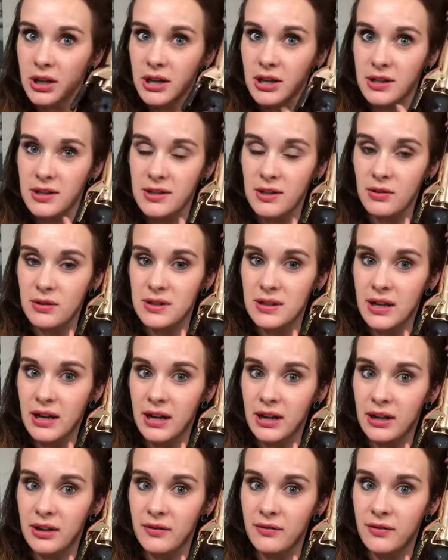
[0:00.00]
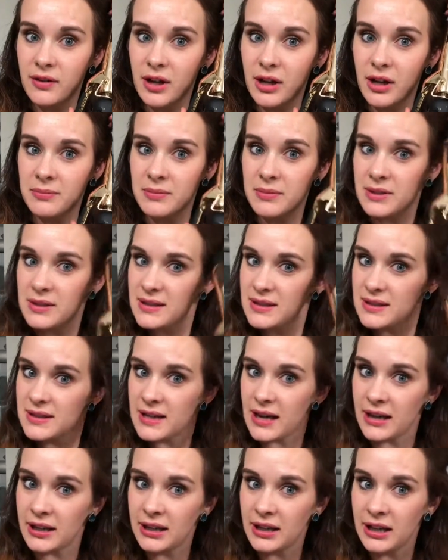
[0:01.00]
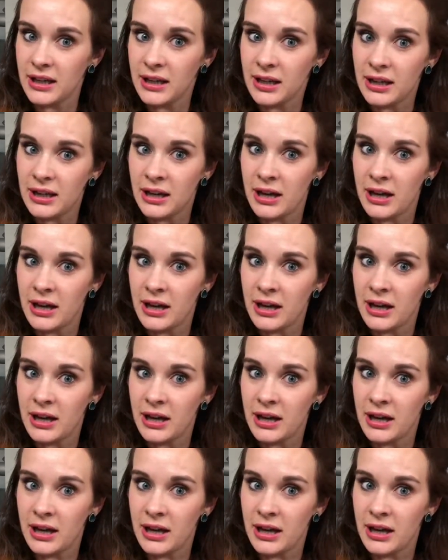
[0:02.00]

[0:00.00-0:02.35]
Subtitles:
So it's kind of stacking it